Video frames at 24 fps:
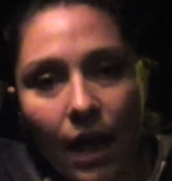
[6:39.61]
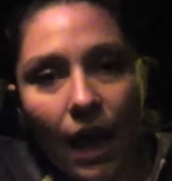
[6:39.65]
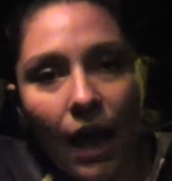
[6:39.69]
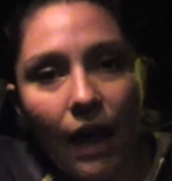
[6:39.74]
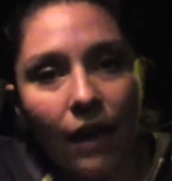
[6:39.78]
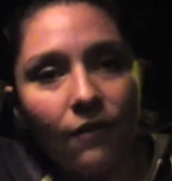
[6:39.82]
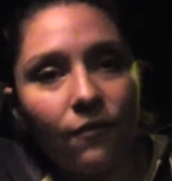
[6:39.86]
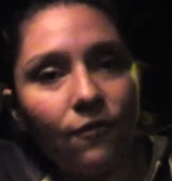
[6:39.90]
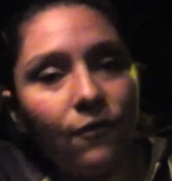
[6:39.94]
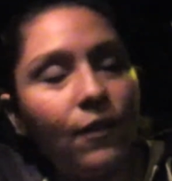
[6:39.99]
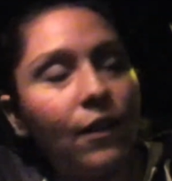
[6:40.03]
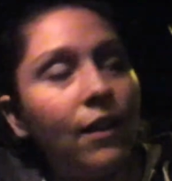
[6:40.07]

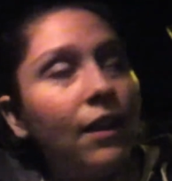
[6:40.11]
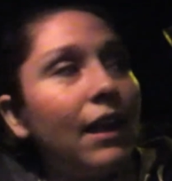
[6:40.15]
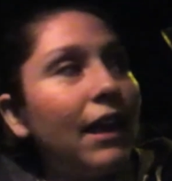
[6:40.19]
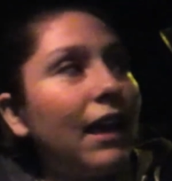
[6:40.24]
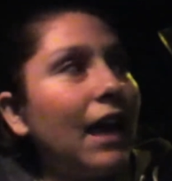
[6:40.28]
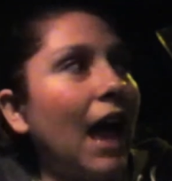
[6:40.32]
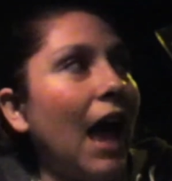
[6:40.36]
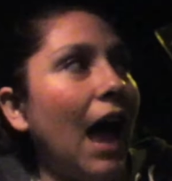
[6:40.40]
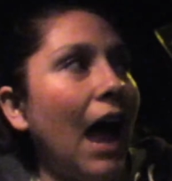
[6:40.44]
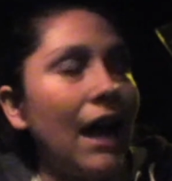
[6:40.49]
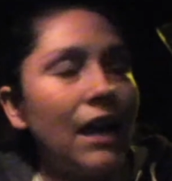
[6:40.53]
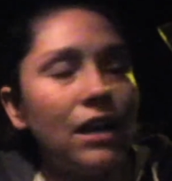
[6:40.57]
and feel
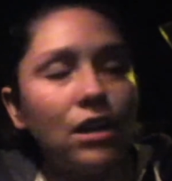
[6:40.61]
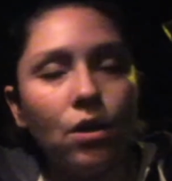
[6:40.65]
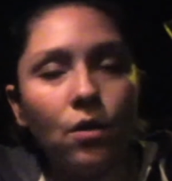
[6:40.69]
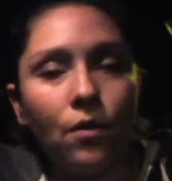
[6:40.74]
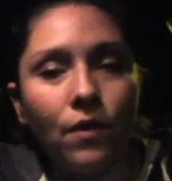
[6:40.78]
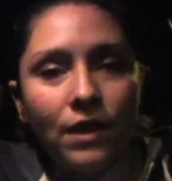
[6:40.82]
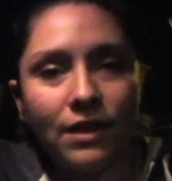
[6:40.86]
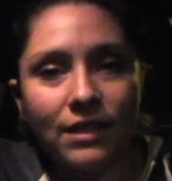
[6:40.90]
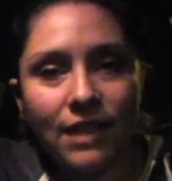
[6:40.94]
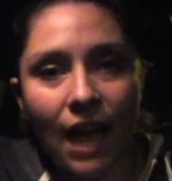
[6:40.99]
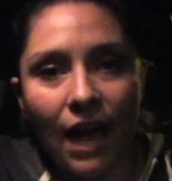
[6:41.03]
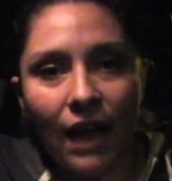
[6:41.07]
like I know
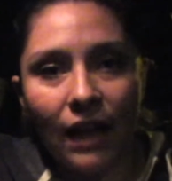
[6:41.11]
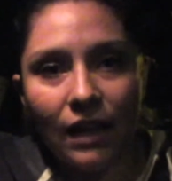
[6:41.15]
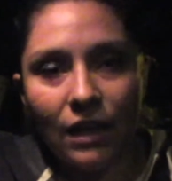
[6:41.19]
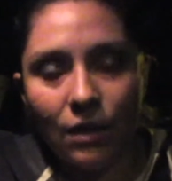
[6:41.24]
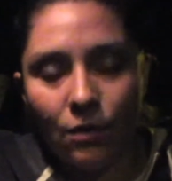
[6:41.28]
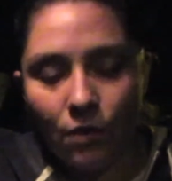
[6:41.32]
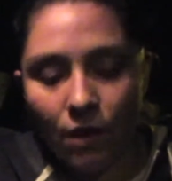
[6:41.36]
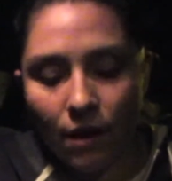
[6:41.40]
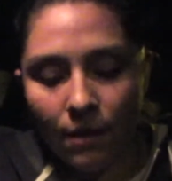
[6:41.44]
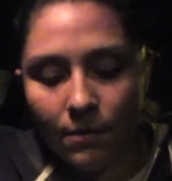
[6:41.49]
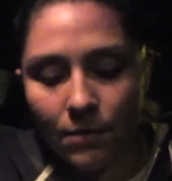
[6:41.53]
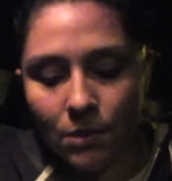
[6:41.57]
exactly
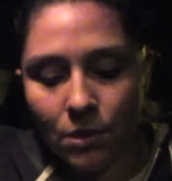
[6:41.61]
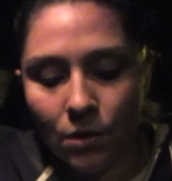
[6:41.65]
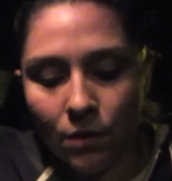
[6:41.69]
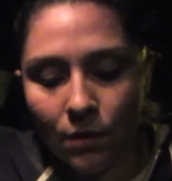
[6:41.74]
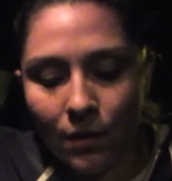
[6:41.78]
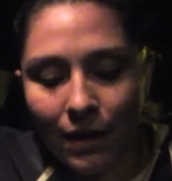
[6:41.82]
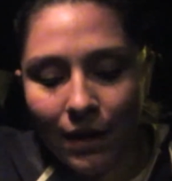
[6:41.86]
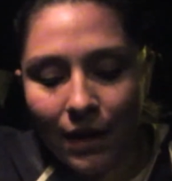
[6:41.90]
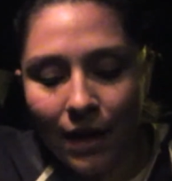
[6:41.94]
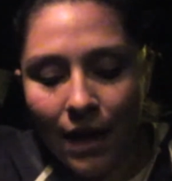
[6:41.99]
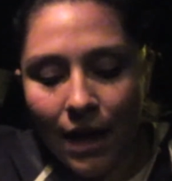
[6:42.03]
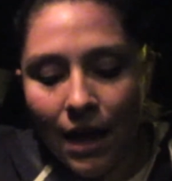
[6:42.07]
what I'm
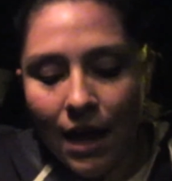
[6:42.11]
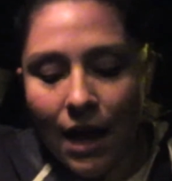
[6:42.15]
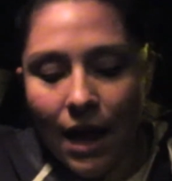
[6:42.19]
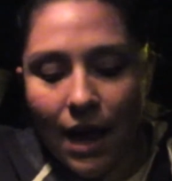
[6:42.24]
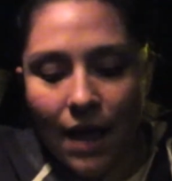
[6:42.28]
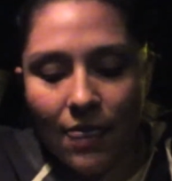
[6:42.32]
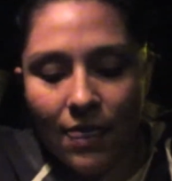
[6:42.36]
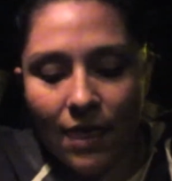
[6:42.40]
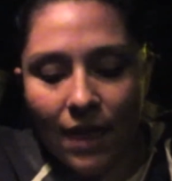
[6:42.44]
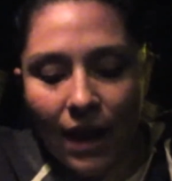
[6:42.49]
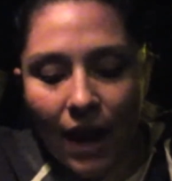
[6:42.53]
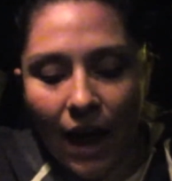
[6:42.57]
doing
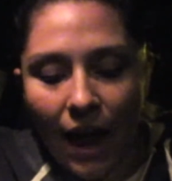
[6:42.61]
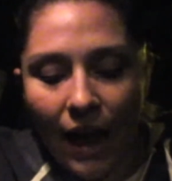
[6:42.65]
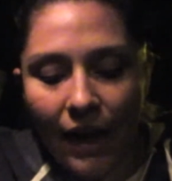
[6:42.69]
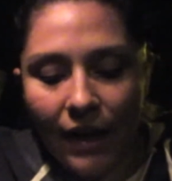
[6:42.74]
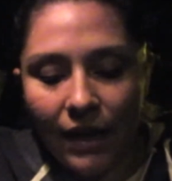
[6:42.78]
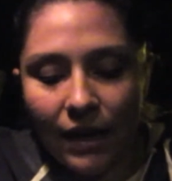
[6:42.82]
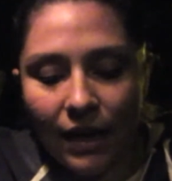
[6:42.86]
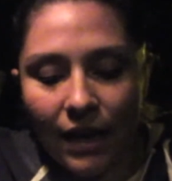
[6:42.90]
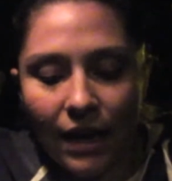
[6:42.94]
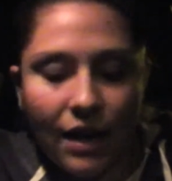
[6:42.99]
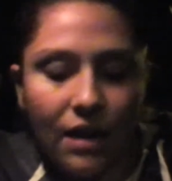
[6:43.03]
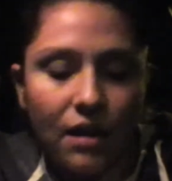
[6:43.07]
and that I
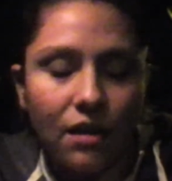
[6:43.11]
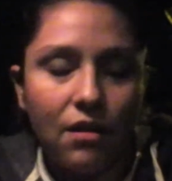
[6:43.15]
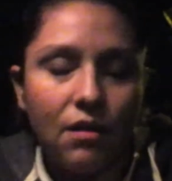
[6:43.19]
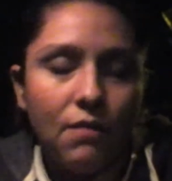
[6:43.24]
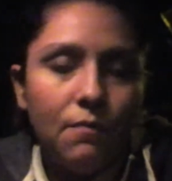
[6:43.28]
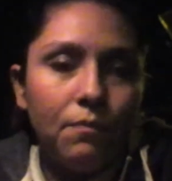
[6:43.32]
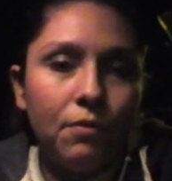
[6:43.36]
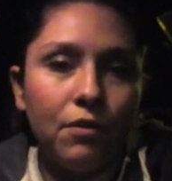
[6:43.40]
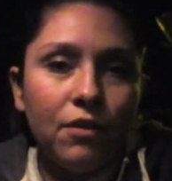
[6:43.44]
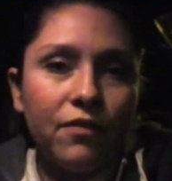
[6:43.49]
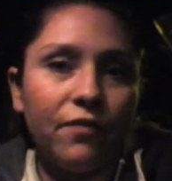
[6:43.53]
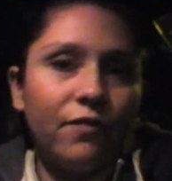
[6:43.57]
can
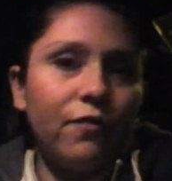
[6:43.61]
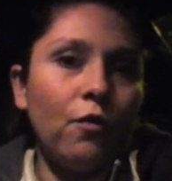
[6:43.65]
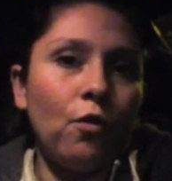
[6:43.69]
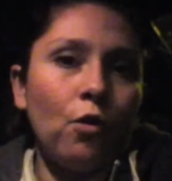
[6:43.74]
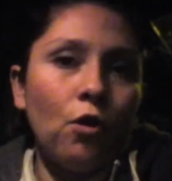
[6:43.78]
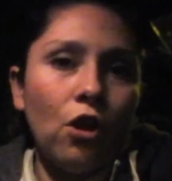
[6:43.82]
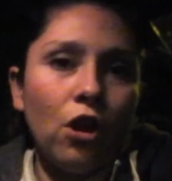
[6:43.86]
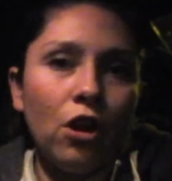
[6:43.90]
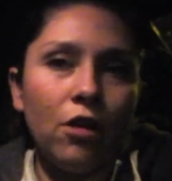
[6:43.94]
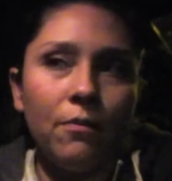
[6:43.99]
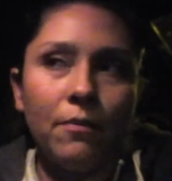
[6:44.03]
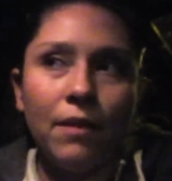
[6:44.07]

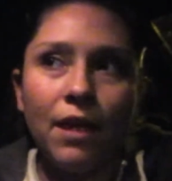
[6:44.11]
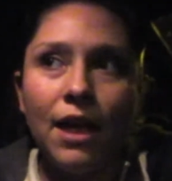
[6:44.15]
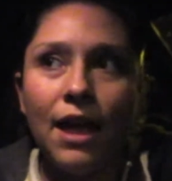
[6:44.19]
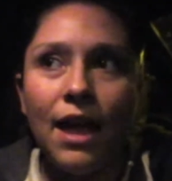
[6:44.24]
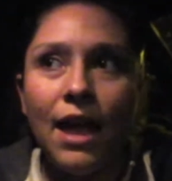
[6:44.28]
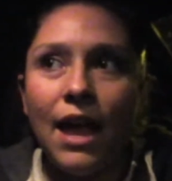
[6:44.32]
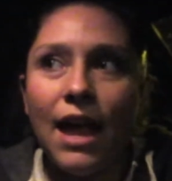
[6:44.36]
perform